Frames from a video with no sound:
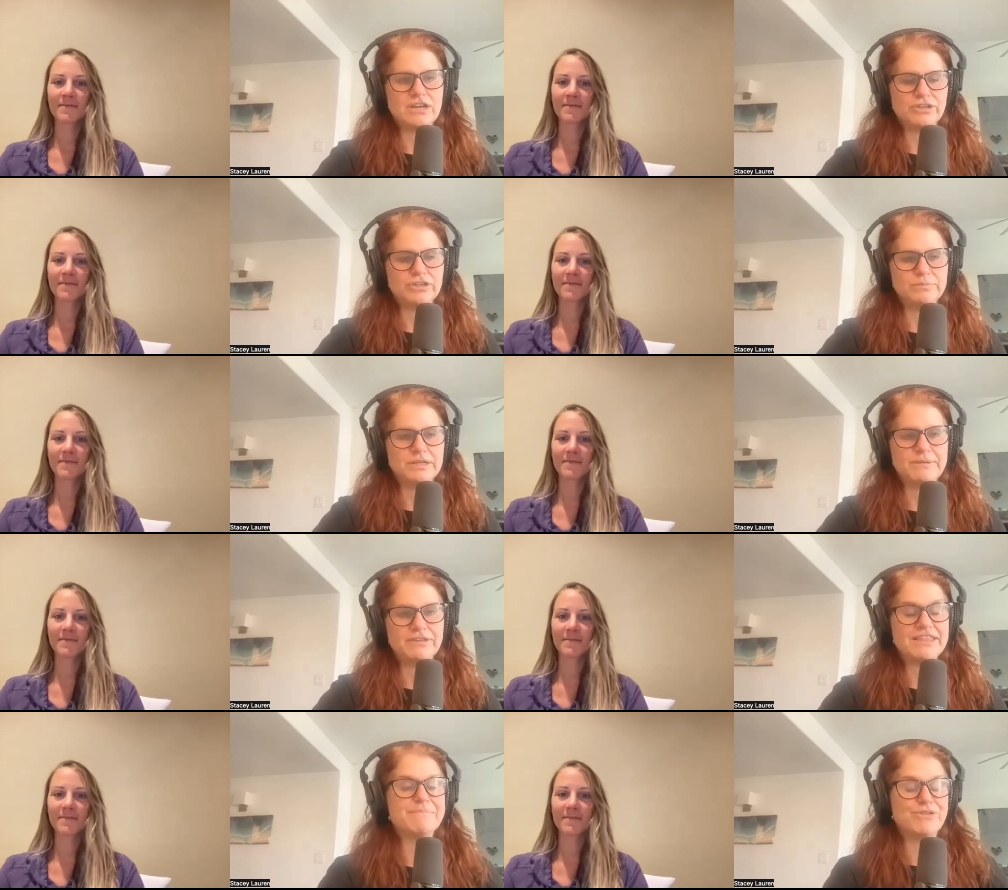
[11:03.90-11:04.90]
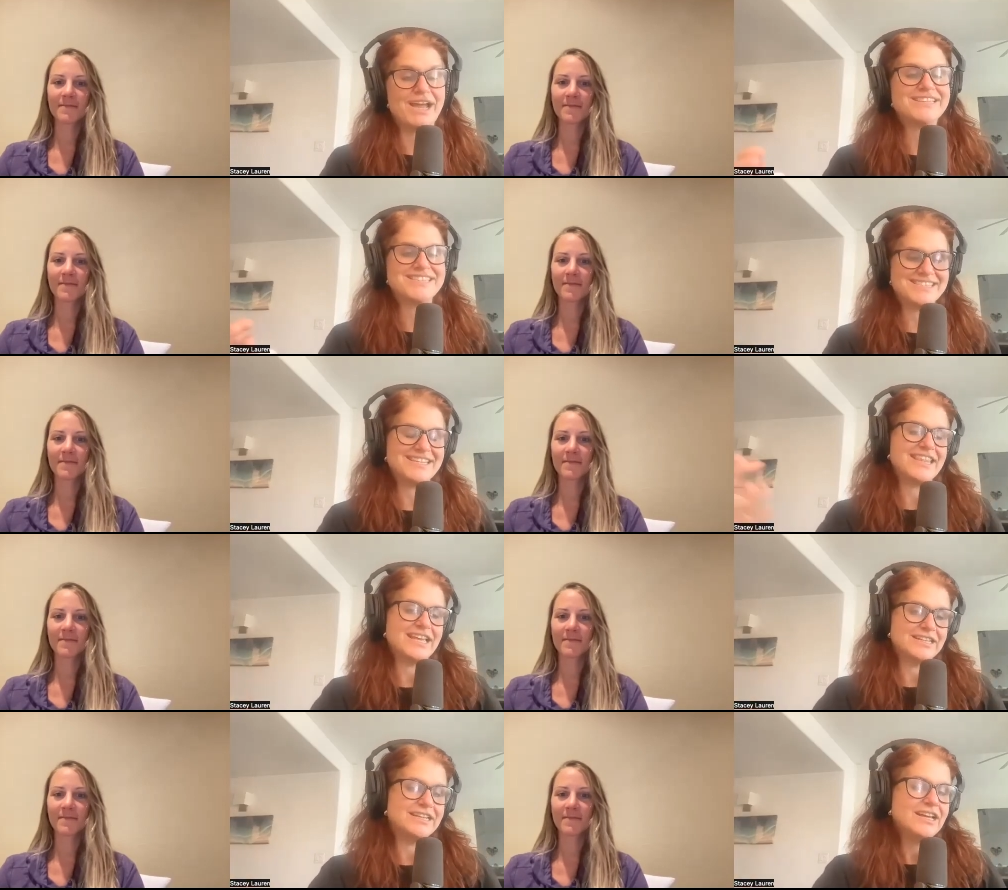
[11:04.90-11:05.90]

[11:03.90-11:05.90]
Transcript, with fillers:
Speaker 1: a little bit about that practice and then